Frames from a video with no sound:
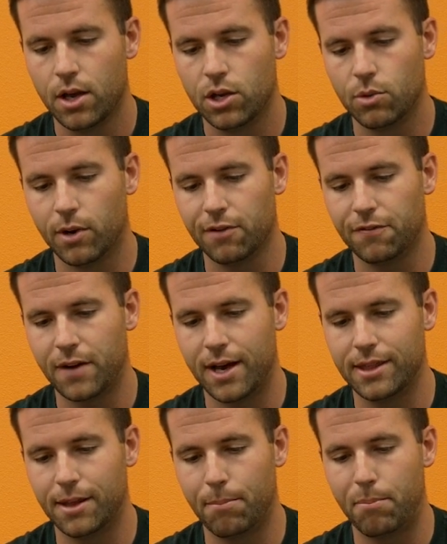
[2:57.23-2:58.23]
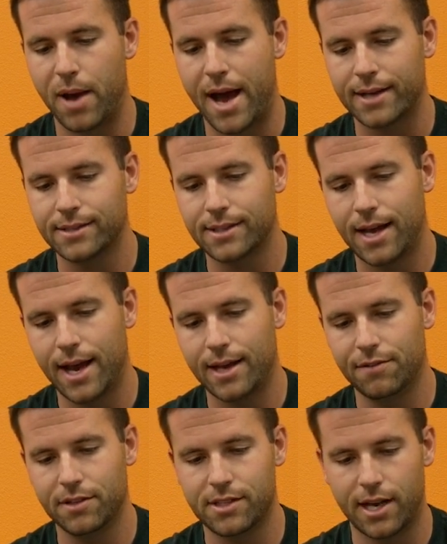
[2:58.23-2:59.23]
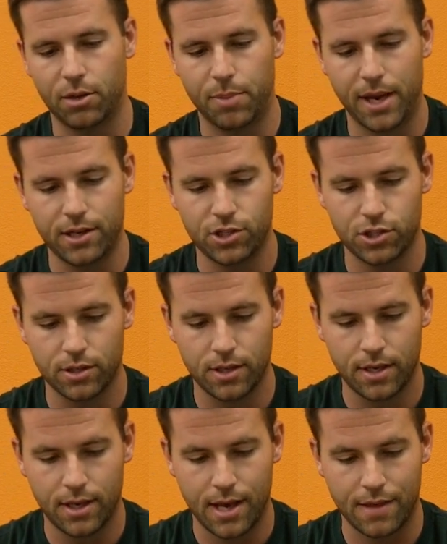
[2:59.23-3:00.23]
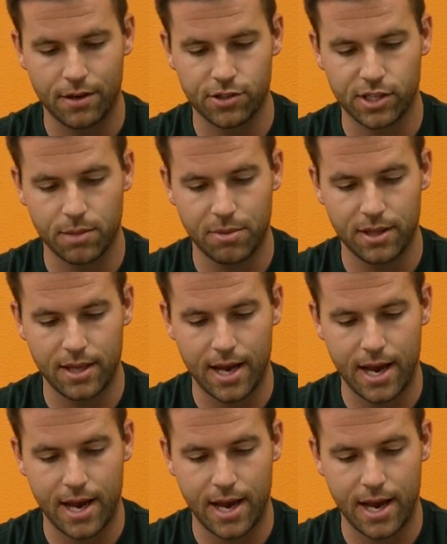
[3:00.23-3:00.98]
you want to find the back side of the title page, and there's going to be the